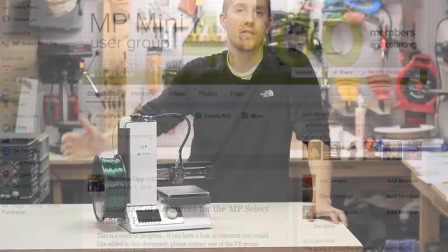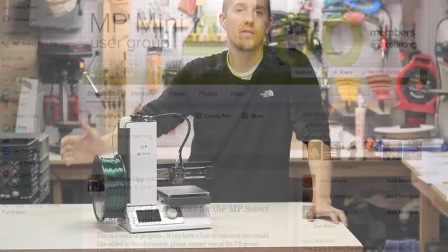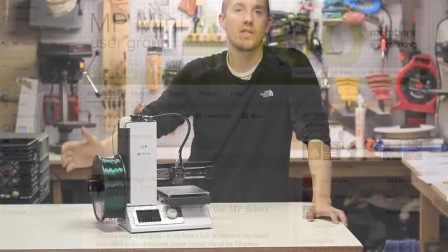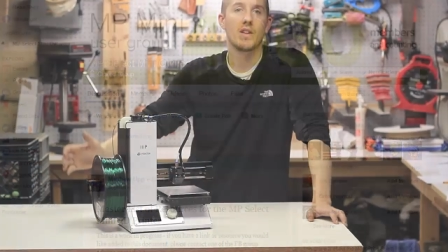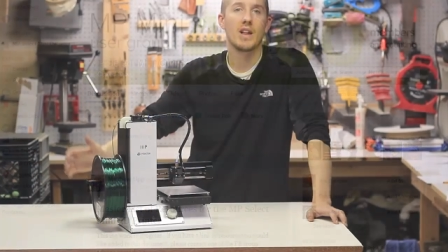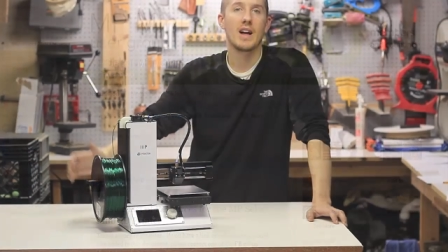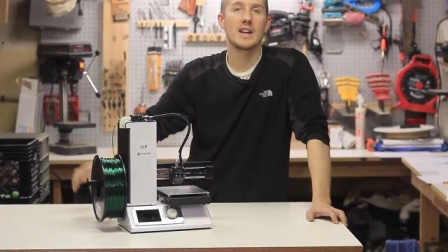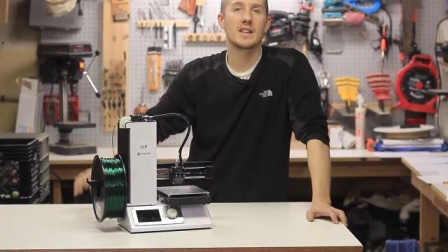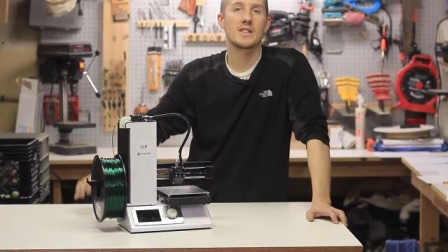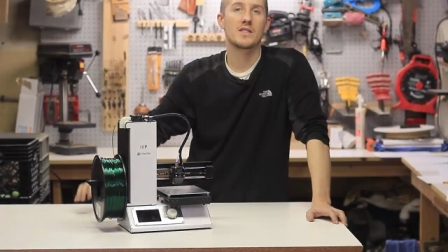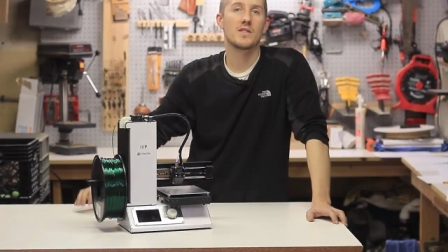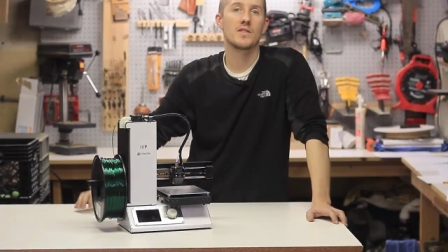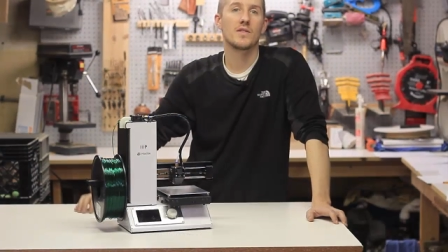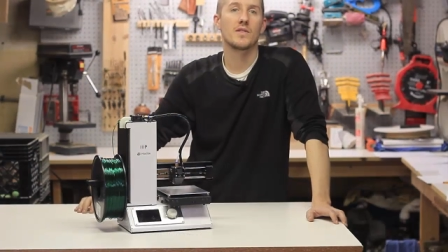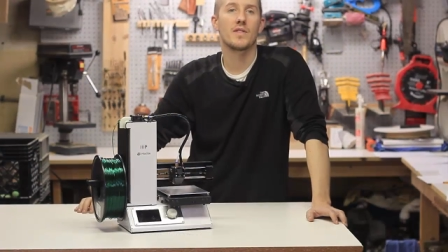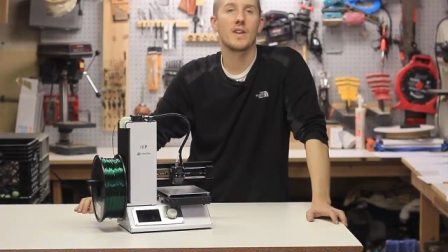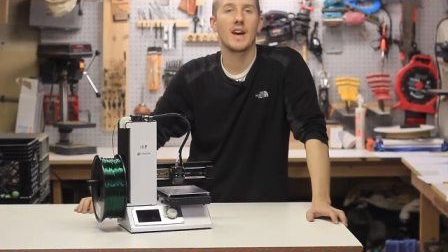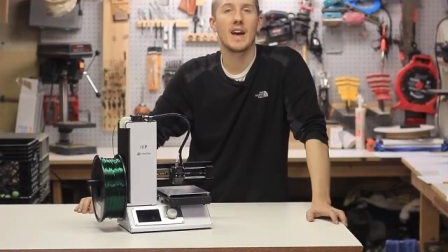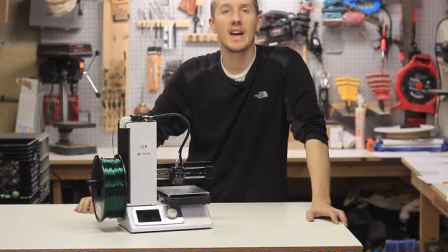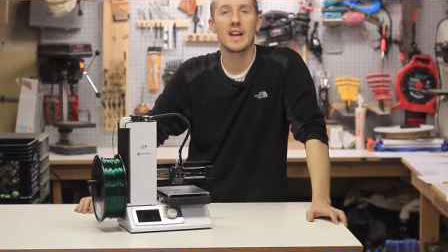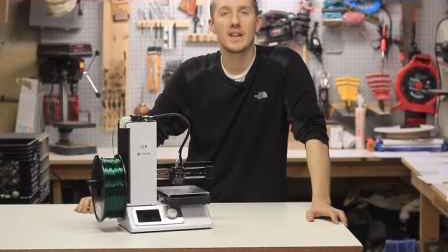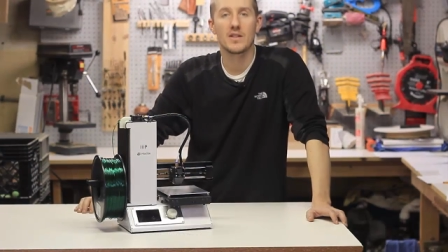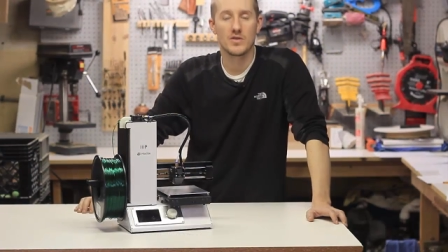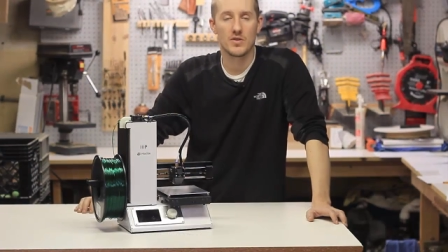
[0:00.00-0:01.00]
have lots
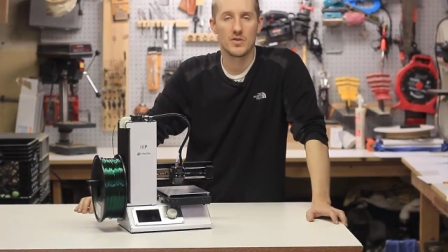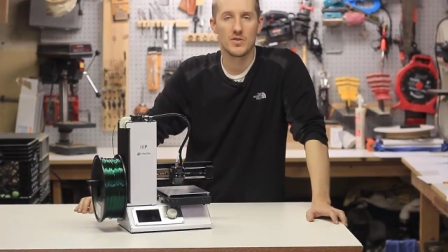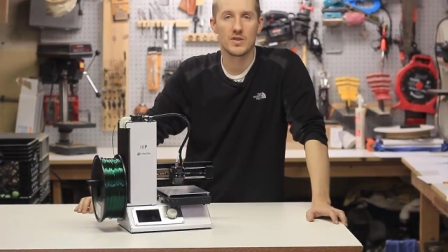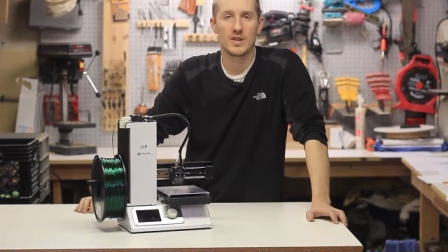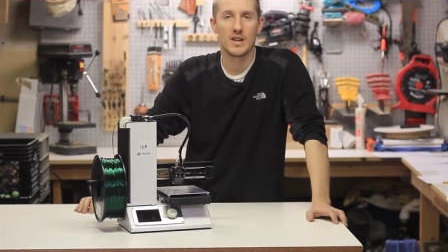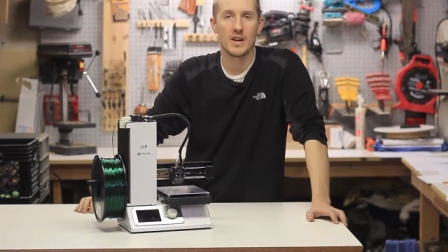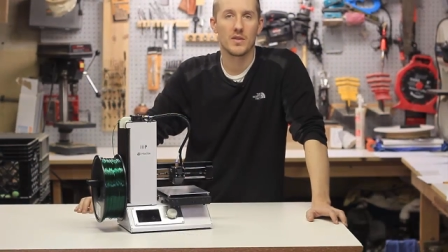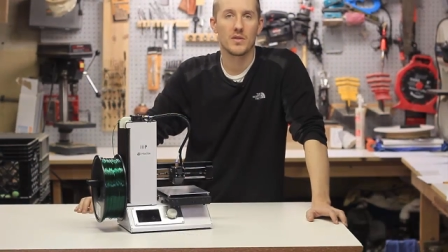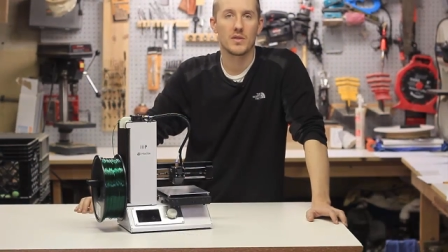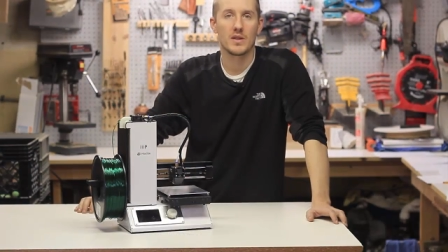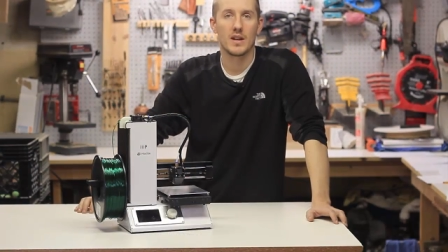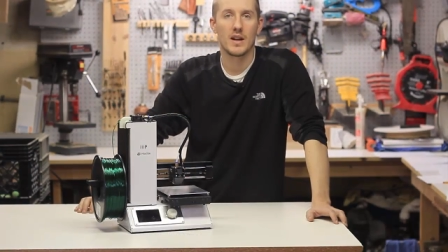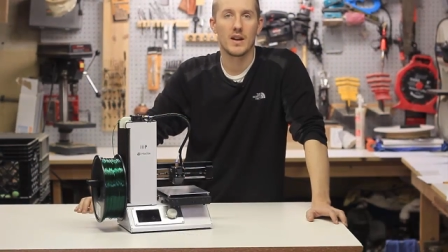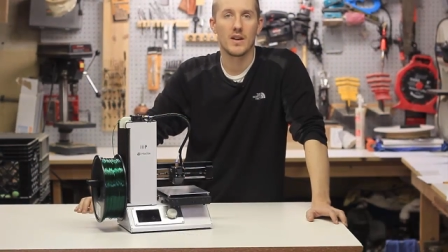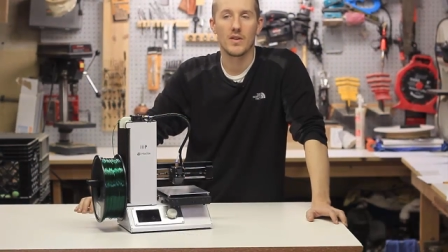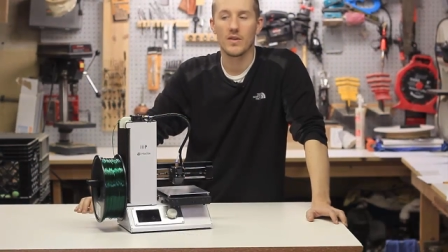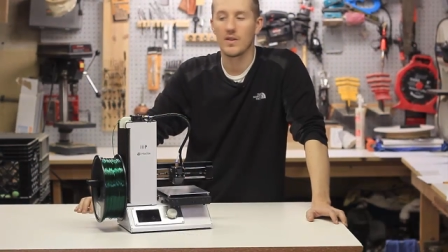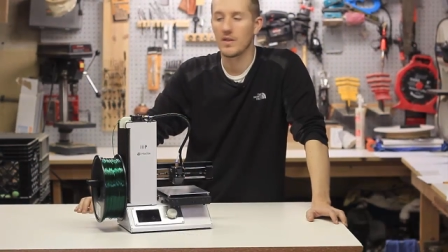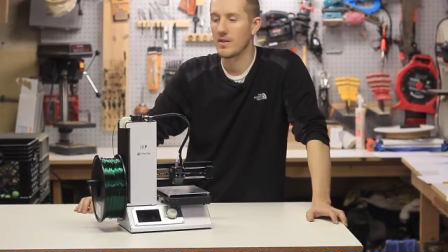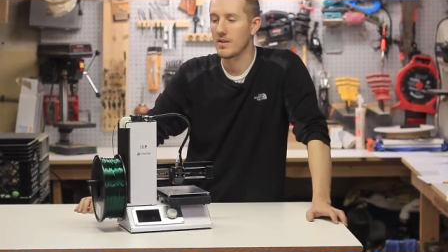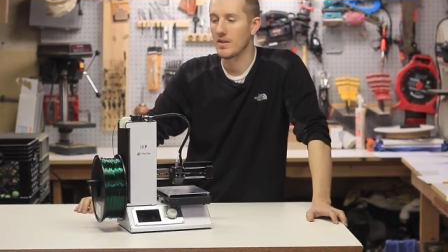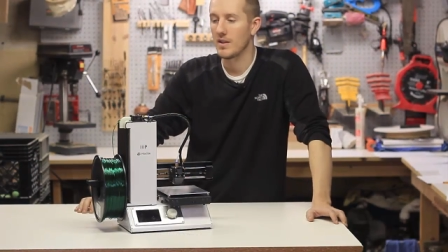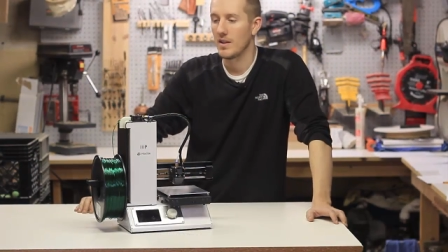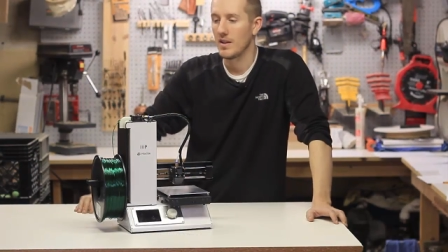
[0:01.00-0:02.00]
of answers out
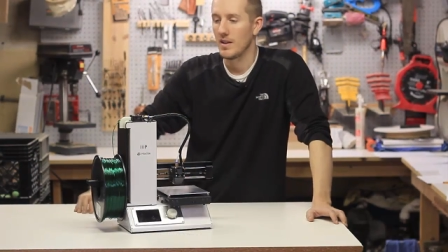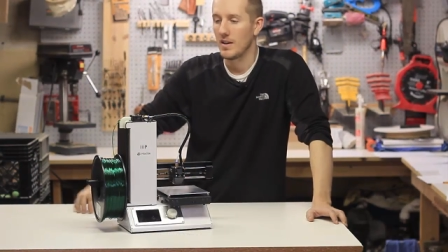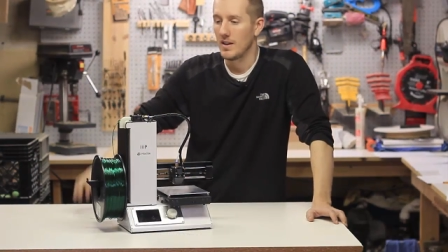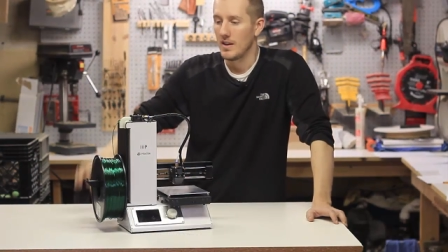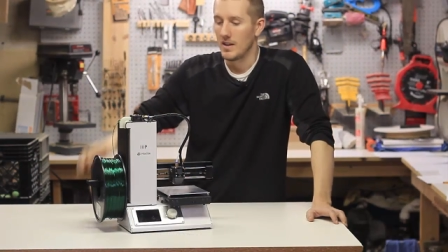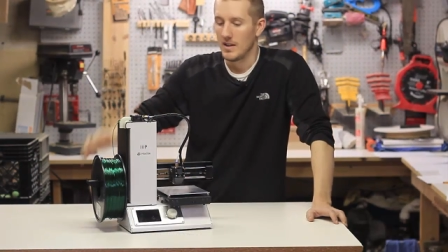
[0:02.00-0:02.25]
there and